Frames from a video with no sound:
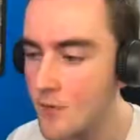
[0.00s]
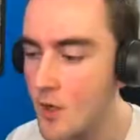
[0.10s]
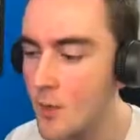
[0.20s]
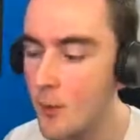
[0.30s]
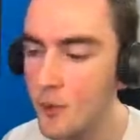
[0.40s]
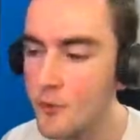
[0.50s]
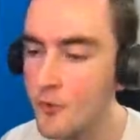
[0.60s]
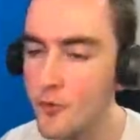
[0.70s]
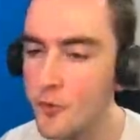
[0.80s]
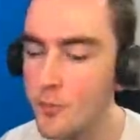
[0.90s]
I'm honestly
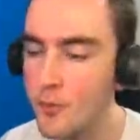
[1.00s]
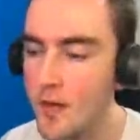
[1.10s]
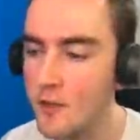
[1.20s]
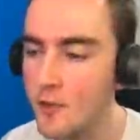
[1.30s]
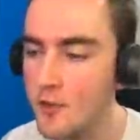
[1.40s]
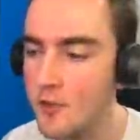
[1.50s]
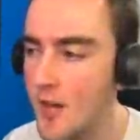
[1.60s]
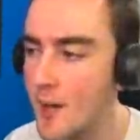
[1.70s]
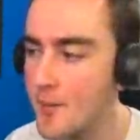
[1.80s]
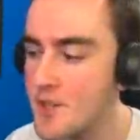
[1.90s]
so surprised this dude has an
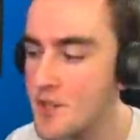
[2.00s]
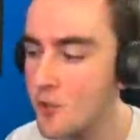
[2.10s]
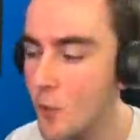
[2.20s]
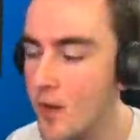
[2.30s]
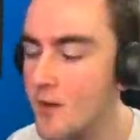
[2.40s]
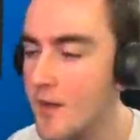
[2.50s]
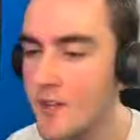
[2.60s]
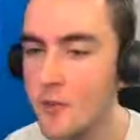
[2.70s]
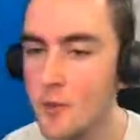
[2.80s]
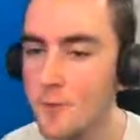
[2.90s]
RPG as well. I
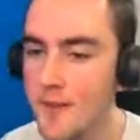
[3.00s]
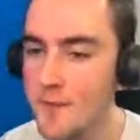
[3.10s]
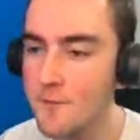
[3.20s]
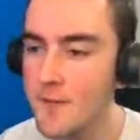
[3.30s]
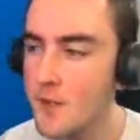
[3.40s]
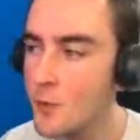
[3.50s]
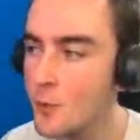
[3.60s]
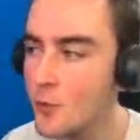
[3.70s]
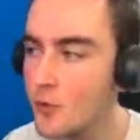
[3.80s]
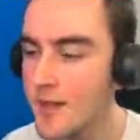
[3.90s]
assume for like
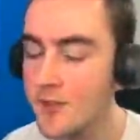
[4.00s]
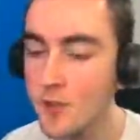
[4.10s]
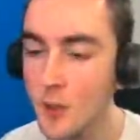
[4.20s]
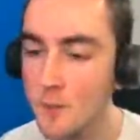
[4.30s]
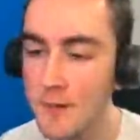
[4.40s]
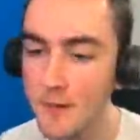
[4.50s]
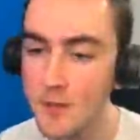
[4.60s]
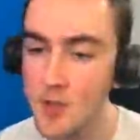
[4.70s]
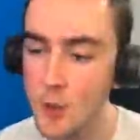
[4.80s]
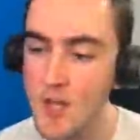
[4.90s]
vehicles. It's a top 5
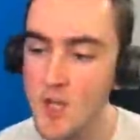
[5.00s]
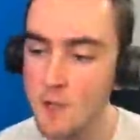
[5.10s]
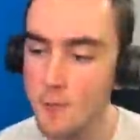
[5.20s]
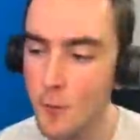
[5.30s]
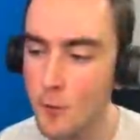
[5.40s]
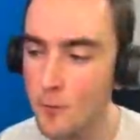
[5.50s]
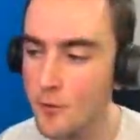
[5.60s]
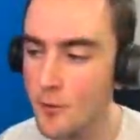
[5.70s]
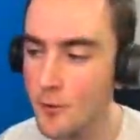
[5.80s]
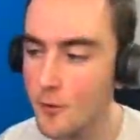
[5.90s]
situation for him,
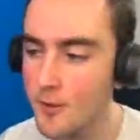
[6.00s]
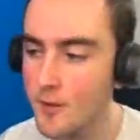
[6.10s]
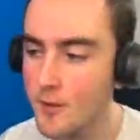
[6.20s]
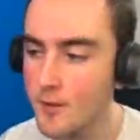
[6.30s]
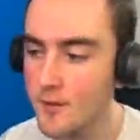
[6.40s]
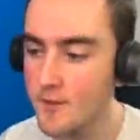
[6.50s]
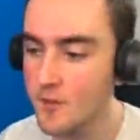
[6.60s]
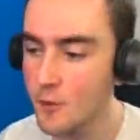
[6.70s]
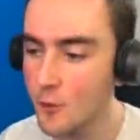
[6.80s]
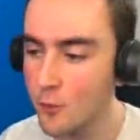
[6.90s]
so
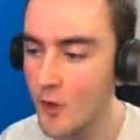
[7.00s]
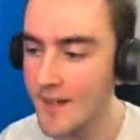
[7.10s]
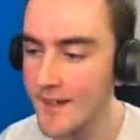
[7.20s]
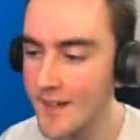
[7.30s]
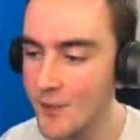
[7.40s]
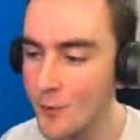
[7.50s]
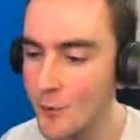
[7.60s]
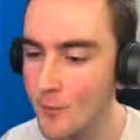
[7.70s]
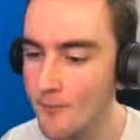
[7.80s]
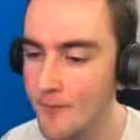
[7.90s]
sees dude right next
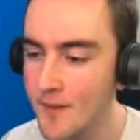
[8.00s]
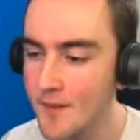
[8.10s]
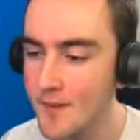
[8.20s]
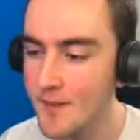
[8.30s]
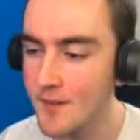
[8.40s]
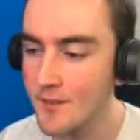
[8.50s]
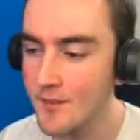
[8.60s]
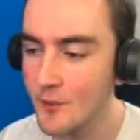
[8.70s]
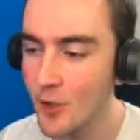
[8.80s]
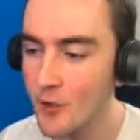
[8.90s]
to him,
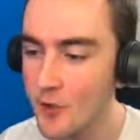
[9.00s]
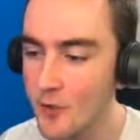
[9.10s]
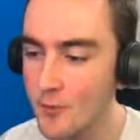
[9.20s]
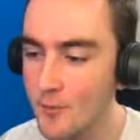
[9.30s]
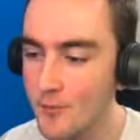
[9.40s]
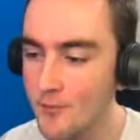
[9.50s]
knocks him.